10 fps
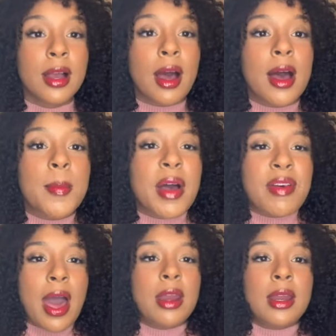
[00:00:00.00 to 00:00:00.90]
I've
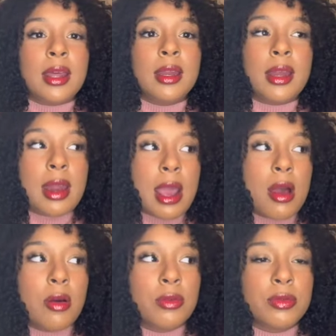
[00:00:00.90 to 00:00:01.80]
had it in
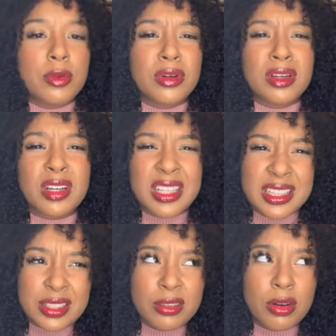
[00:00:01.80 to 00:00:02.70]
now for a
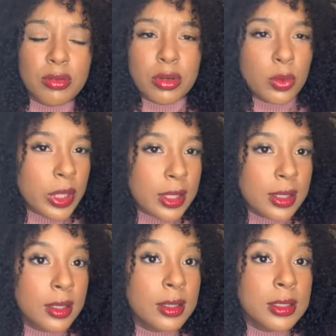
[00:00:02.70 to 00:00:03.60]
little over a week.
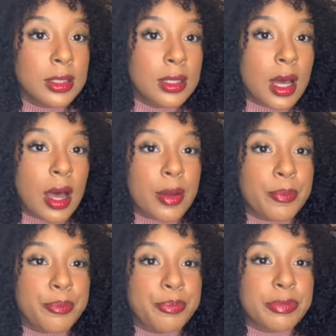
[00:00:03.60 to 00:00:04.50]

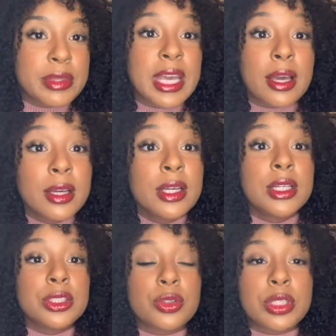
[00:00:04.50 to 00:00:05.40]
Yeah,
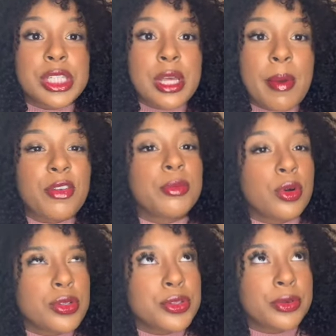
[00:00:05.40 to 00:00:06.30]
so I just got back from
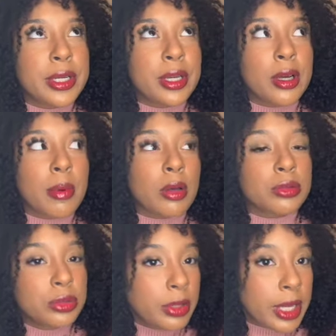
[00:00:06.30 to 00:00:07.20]
Costa Rica about
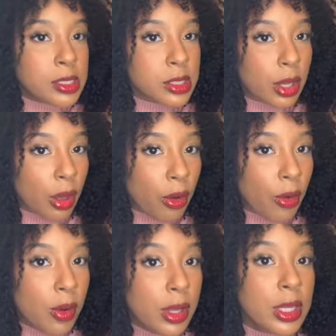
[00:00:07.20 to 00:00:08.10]
2 days
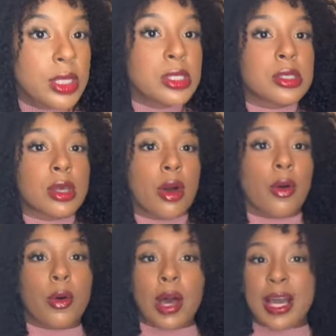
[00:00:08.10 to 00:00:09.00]
ago.
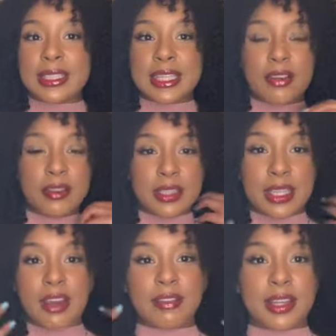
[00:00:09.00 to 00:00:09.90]
So I feel
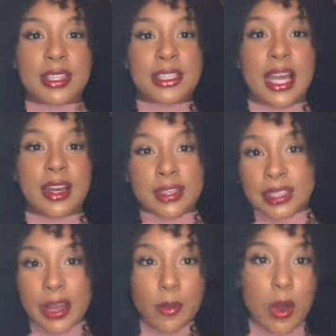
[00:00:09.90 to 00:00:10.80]
like this hair is
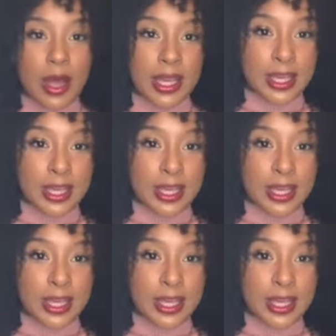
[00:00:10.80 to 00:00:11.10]
like wine.